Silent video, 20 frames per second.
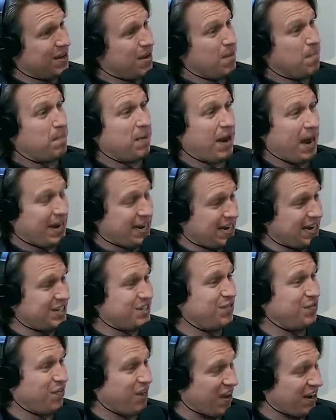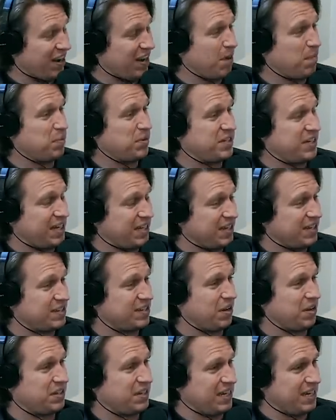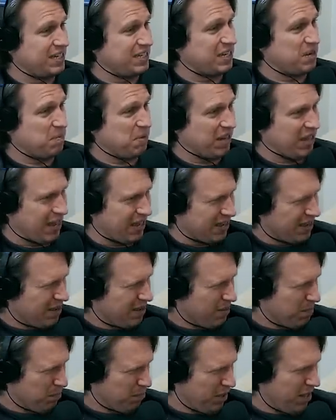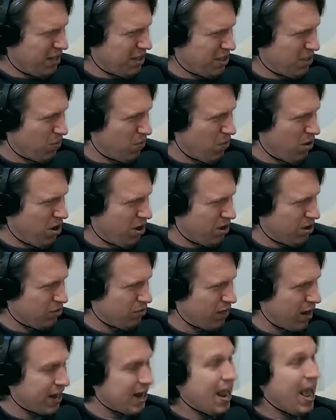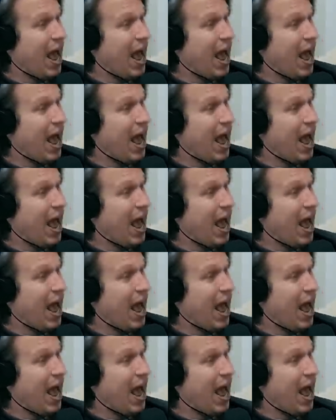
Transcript: Yeah. But I need to find a couple Dean the Saltines and be like, blood in the water, right?